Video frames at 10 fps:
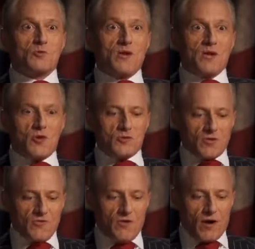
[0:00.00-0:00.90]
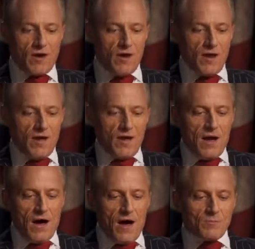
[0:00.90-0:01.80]
know so far.
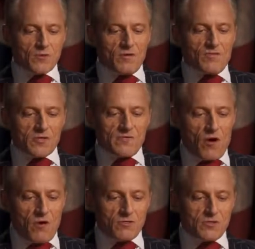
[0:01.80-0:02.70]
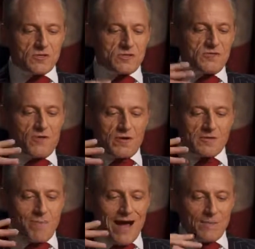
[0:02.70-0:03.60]
So first of all, just as far as
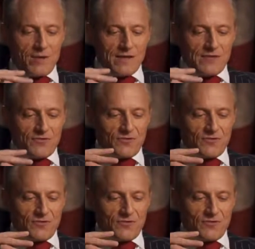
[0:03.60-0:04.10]
my beliefs,